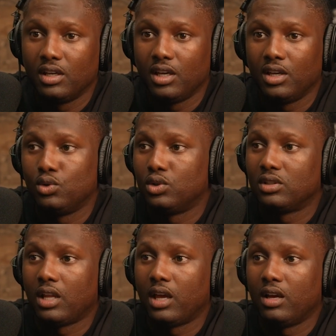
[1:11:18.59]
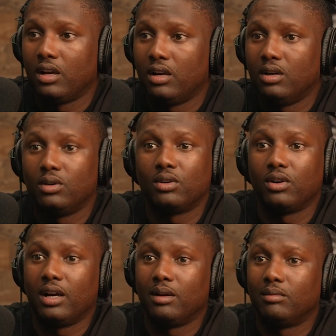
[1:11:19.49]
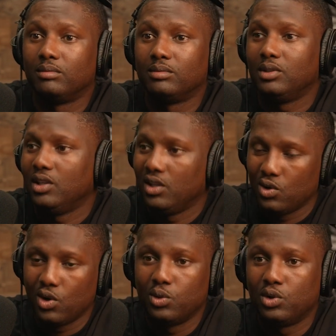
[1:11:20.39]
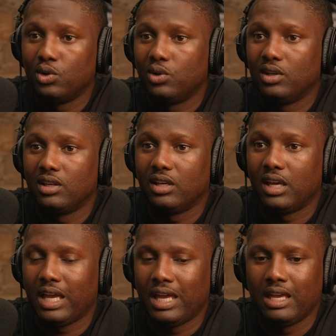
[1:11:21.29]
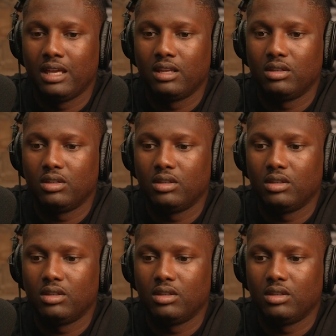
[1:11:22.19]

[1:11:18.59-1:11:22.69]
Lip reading: and you just like, oh crap, and you go do it, and